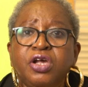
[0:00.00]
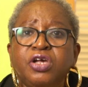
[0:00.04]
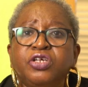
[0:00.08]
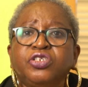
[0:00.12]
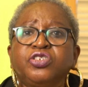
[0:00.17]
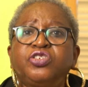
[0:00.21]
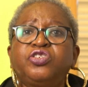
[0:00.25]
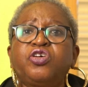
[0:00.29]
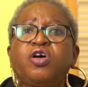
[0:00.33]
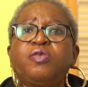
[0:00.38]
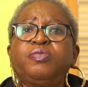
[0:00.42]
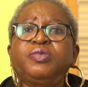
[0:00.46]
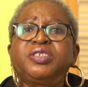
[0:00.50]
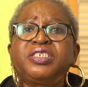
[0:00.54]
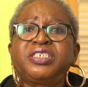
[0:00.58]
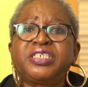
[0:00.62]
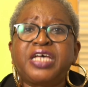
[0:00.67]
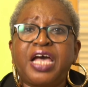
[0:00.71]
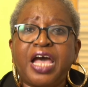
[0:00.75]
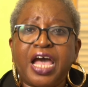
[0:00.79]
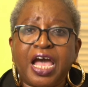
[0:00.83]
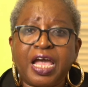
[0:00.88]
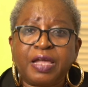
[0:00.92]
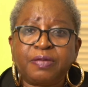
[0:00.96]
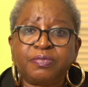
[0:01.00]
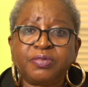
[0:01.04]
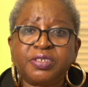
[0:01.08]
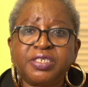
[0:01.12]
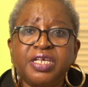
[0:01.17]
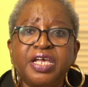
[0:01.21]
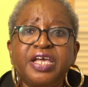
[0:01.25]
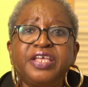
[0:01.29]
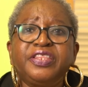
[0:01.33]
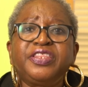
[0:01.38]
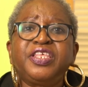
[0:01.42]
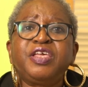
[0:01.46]
Sometimes
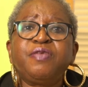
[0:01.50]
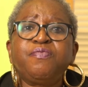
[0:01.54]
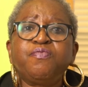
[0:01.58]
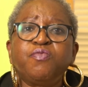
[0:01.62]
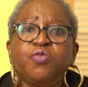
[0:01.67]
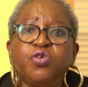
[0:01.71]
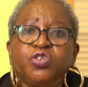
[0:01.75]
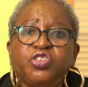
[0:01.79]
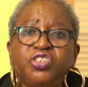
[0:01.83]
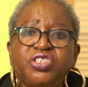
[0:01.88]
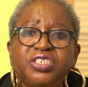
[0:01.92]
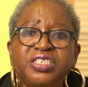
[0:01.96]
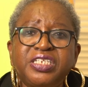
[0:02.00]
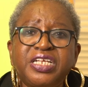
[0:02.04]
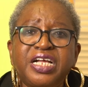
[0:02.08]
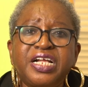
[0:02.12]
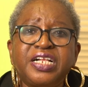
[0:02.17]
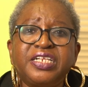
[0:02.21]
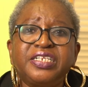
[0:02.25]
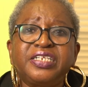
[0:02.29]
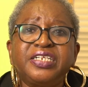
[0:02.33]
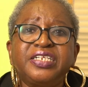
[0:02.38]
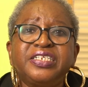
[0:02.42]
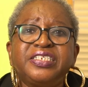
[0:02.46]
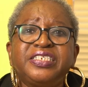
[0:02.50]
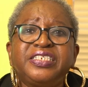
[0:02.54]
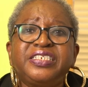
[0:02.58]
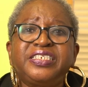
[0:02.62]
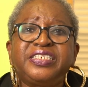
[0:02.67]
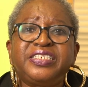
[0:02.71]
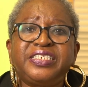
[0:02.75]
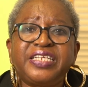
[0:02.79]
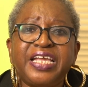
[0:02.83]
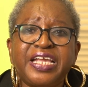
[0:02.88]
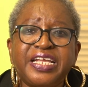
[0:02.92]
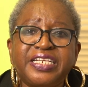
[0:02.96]
the emotional
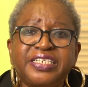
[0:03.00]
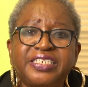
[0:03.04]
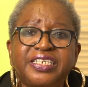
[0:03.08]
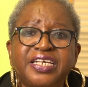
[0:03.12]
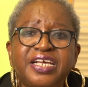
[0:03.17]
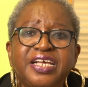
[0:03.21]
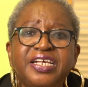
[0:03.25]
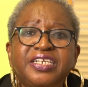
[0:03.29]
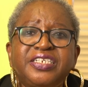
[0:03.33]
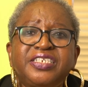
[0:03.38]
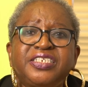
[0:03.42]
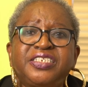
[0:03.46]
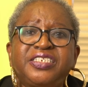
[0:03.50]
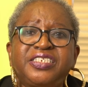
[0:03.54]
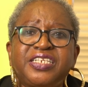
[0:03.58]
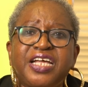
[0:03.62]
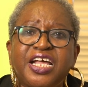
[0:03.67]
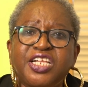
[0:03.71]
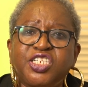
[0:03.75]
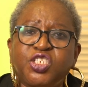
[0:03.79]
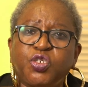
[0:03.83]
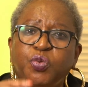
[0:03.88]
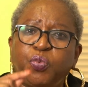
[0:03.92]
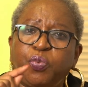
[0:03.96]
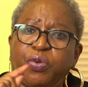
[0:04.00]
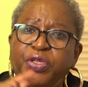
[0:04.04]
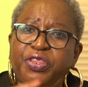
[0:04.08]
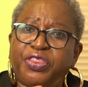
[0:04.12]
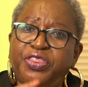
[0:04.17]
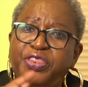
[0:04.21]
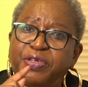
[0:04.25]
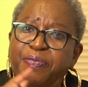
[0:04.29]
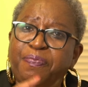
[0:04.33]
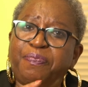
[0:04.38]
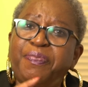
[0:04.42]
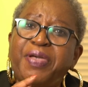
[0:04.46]
state starts
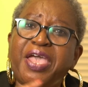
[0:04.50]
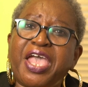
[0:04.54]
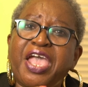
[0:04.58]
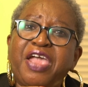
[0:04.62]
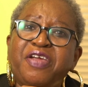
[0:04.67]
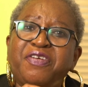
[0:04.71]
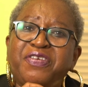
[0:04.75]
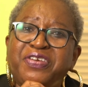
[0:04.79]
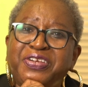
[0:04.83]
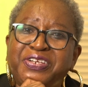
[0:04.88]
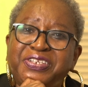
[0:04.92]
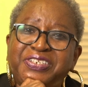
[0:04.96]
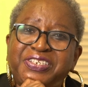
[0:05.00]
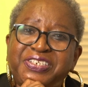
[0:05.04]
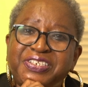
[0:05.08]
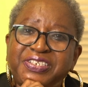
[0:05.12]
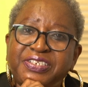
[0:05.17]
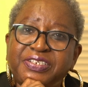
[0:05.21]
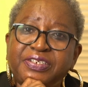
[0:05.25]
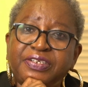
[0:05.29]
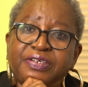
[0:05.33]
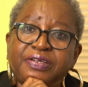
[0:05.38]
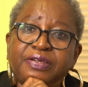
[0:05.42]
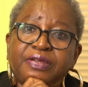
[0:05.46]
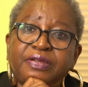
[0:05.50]
with the parents.